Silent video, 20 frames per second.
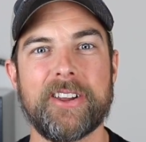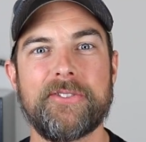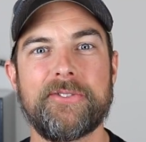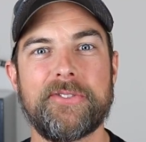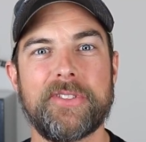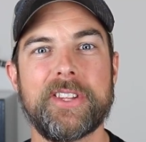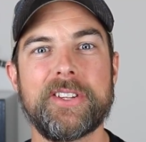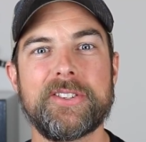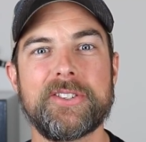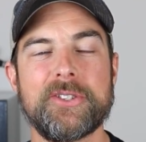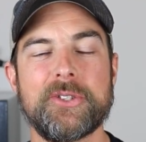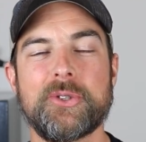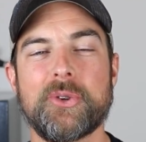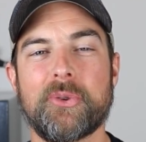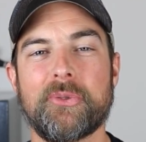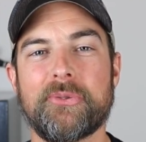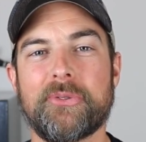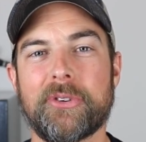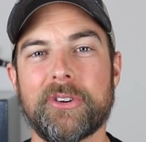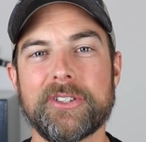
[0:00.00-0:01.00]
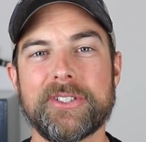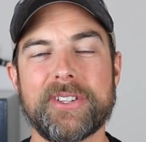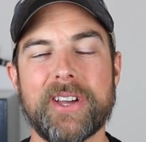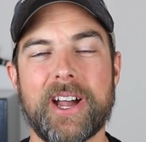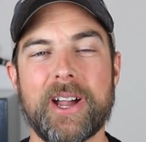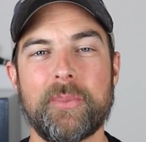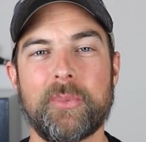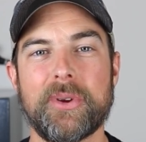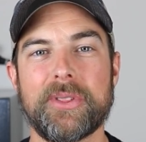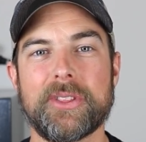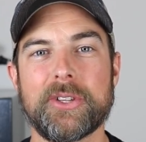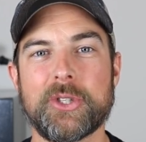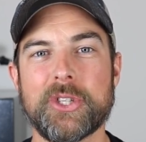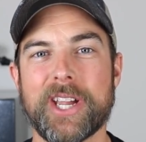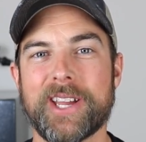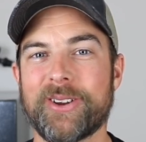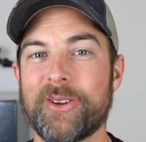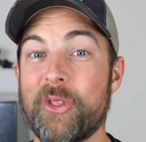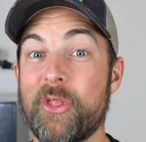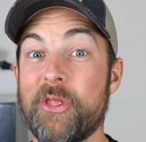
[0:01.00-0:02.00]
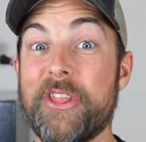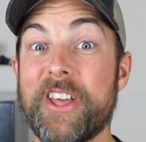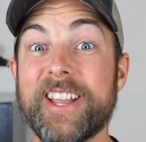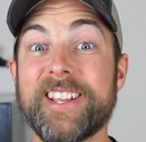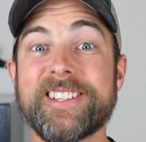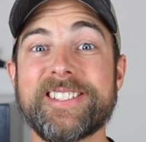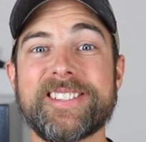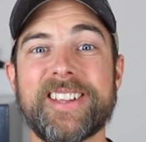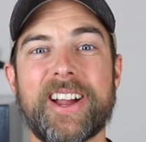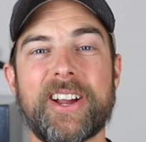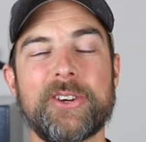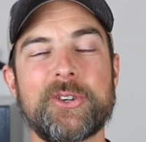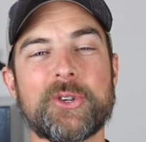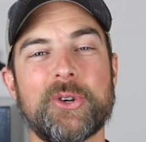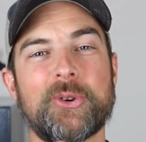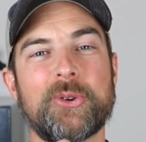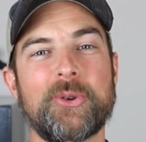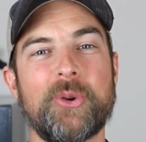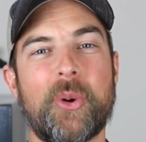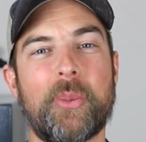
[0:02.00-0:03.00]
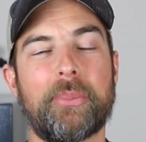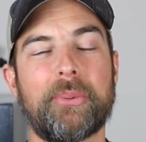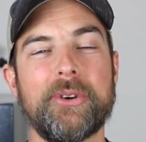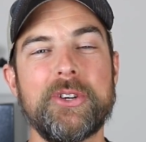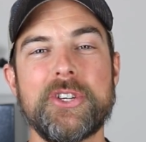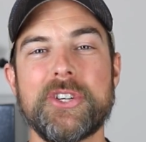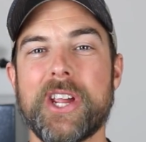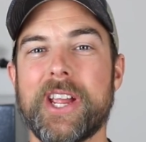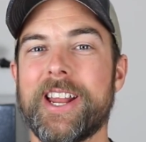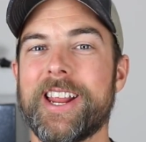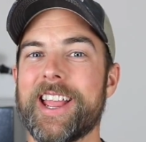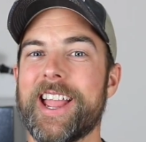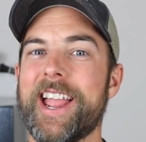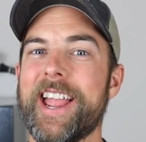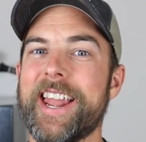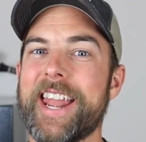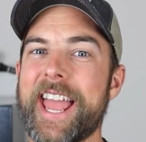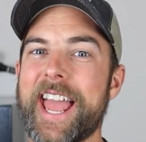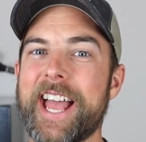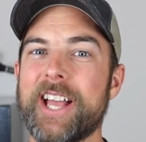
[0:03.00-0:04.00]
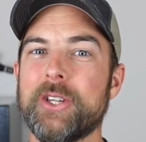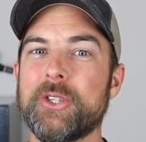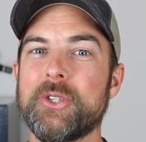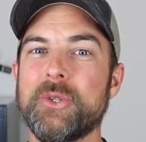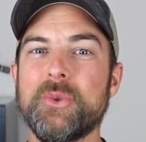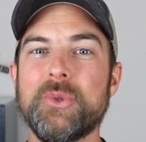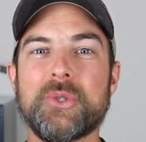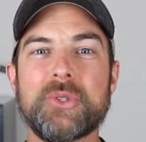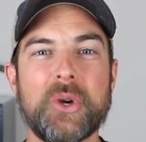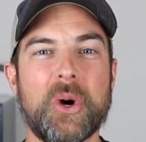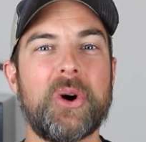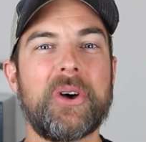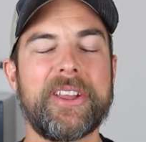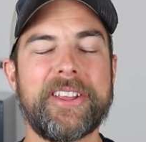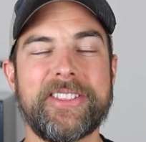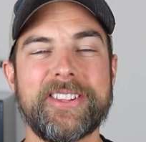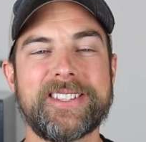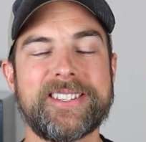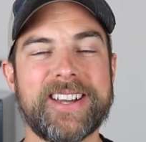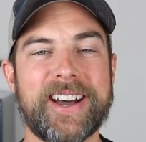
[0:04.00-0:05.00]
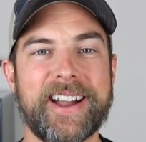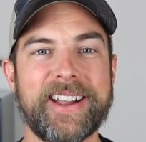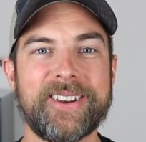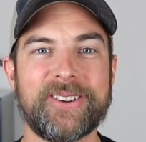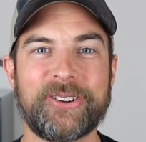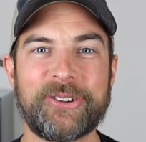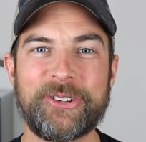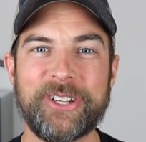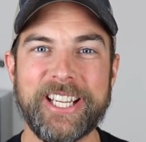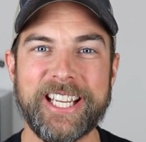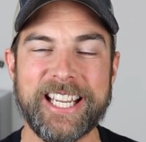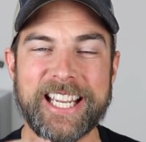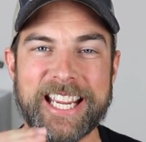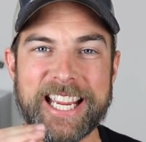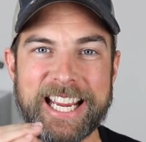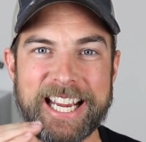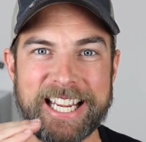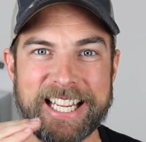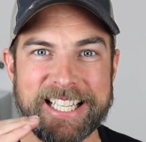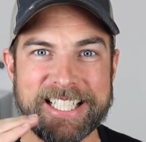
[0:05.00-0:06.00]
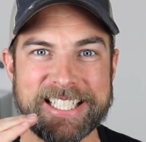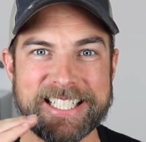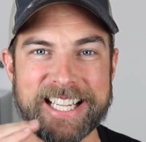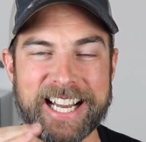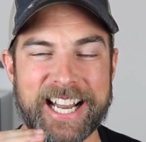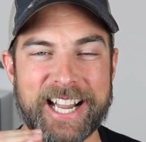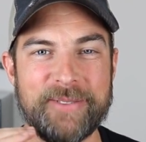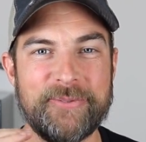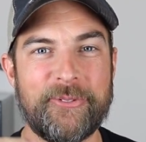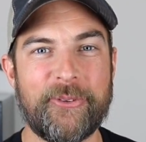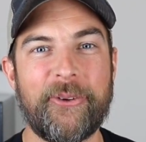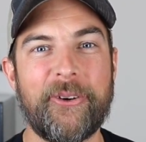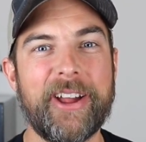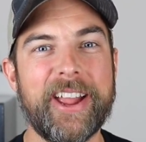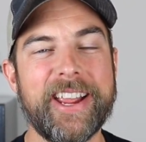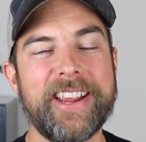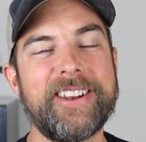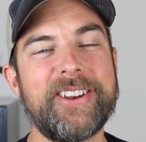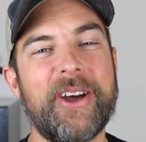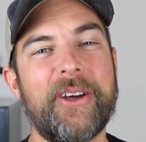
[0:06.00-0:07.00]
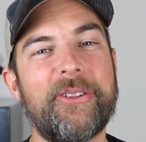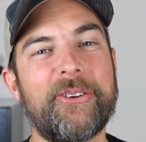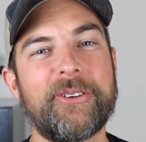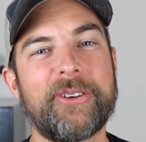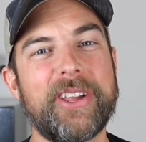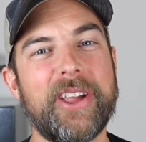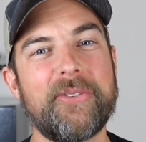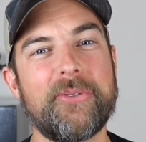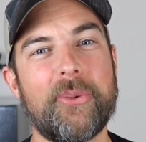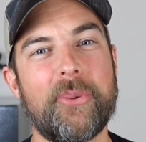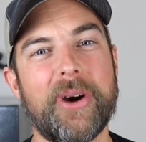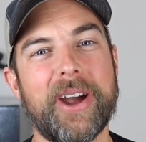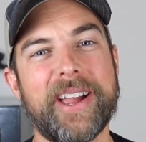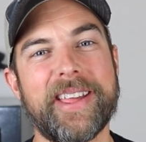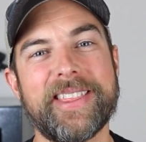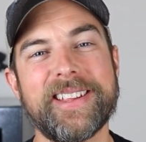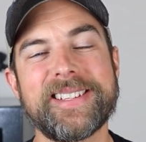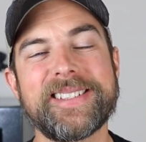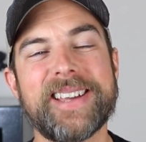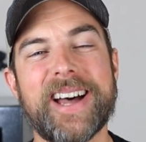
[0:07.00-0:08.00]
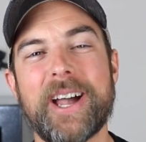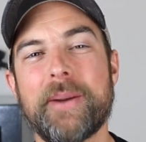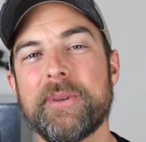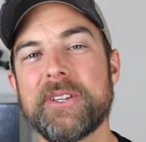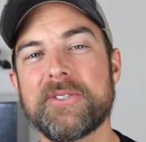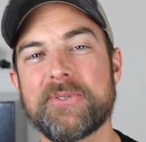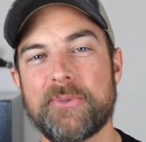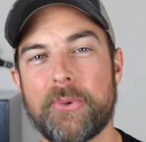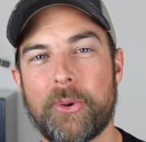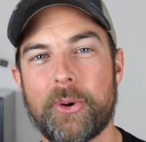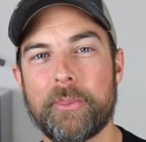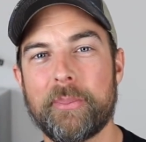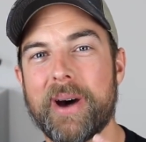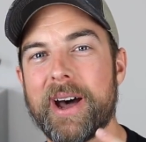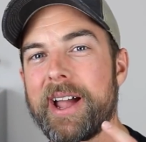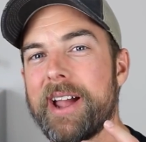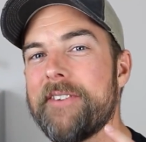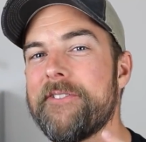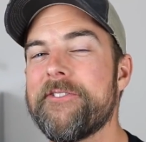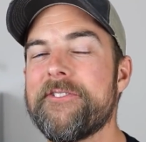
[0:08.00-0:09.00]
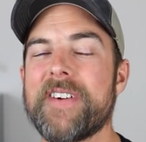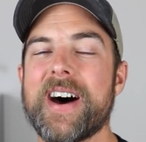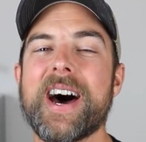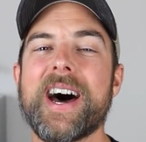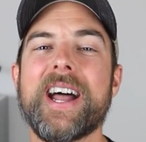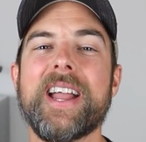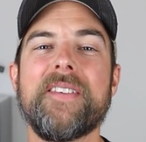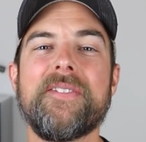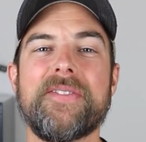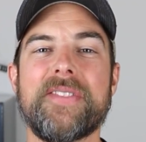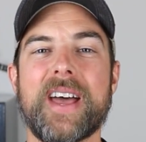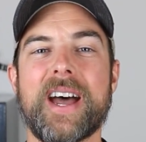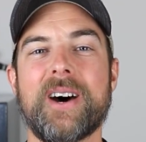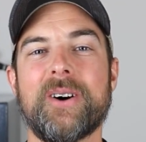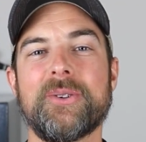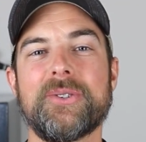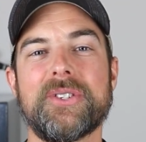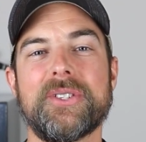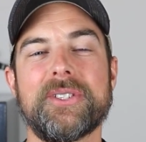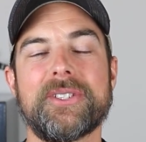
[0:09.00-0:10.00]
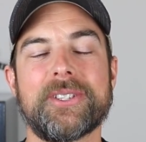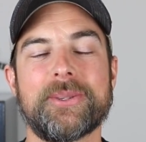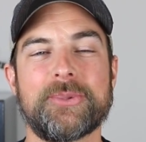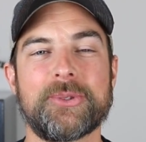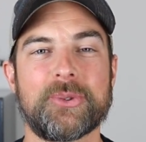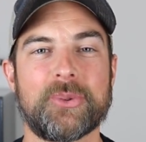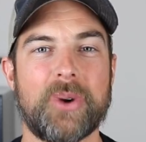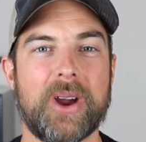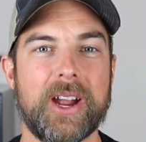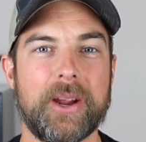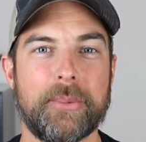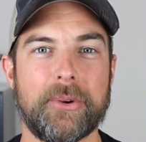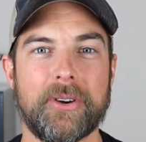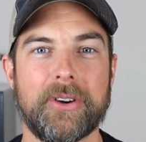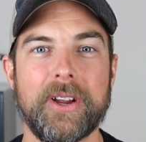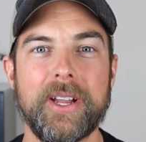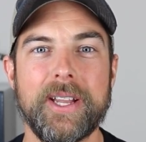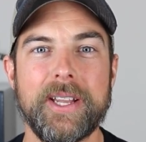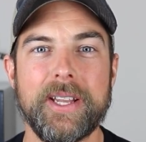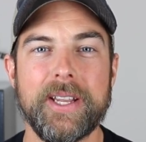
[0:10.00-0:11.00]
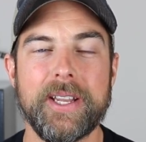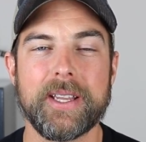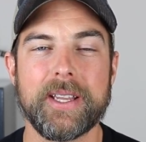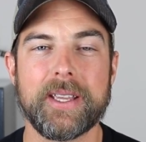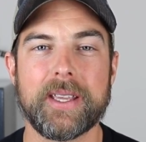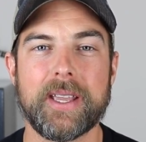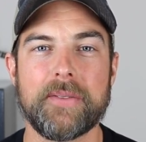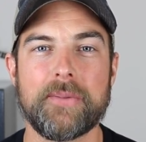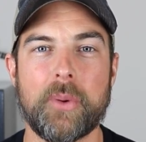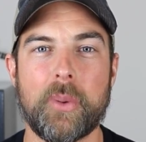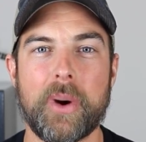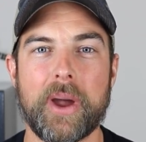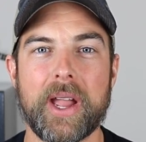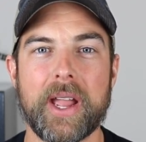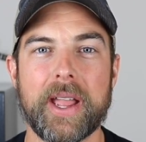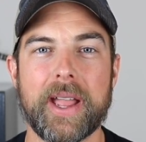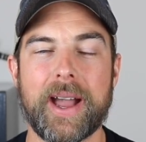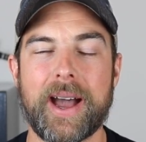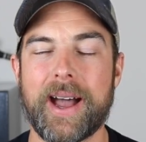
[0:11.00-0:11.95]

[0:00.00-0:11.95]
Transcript: If this is your first time with the channel, thanks, I sure do appreciate it. And as you saw in the title, it is time for another giveaway. This time it's for my five thousand subscriber giveaway.